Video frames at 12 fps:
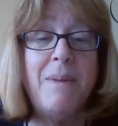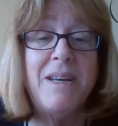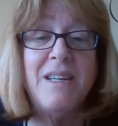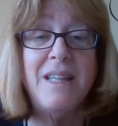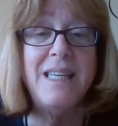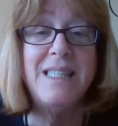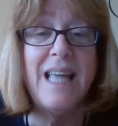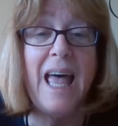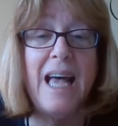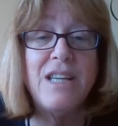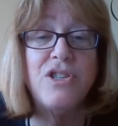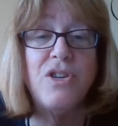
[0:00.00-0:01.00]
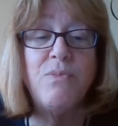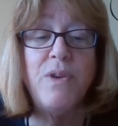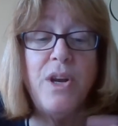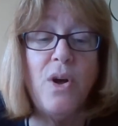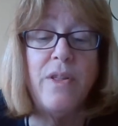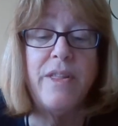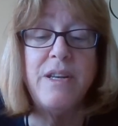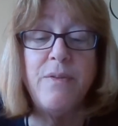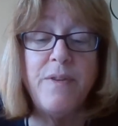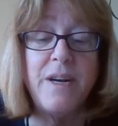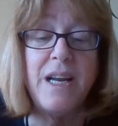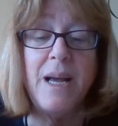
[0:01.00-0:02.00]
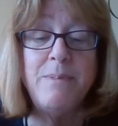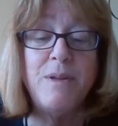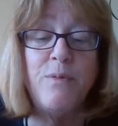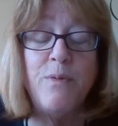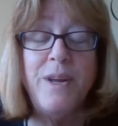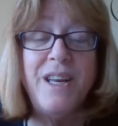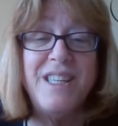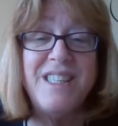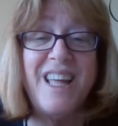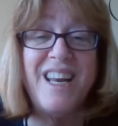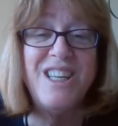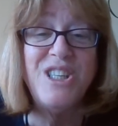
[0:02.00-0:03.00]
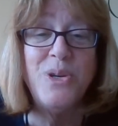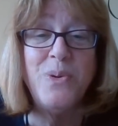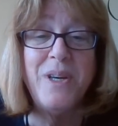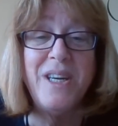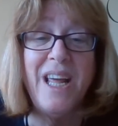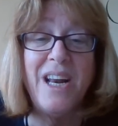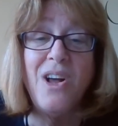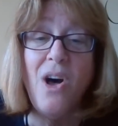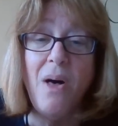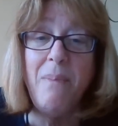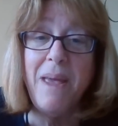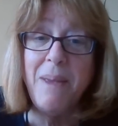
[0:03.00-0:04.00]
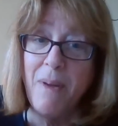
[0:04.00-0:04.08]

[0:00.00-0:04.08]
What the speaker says: under Lisa Ashton, read all the different types of readings that I do, and call me.